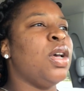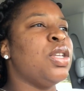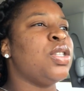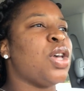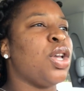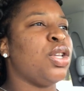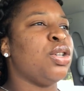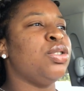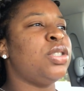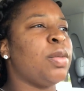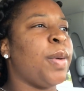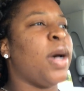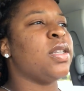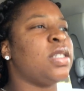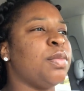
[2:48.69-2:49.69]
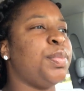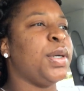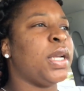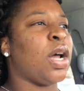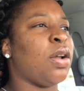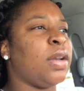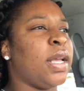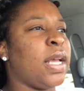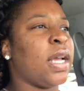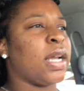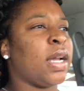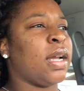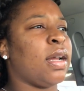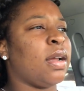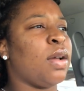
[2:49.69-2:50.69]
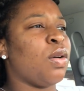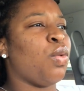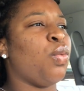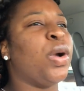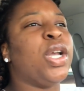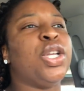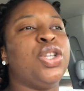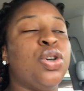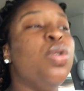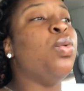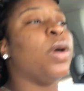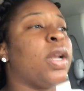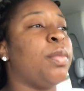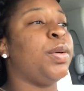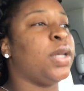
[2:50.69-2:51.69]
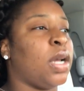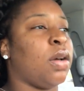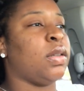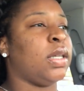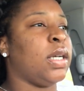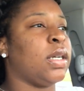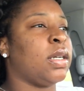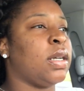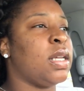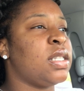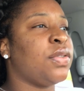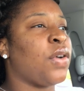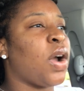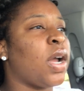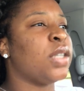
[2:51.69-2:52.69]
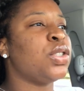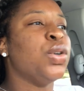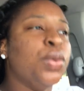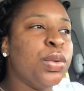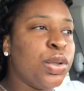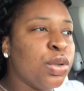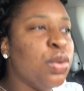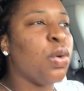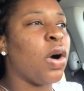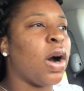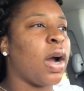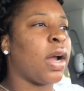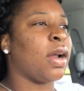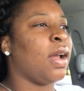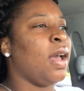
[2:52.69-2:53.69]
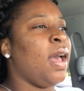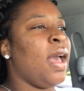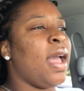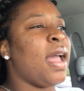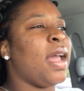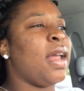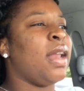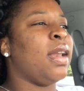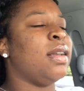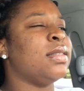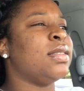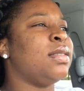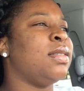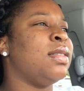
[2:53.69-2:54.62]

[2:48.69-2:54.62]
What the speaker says: So you're supposed to put on there what you want to put on there as far as who you are. And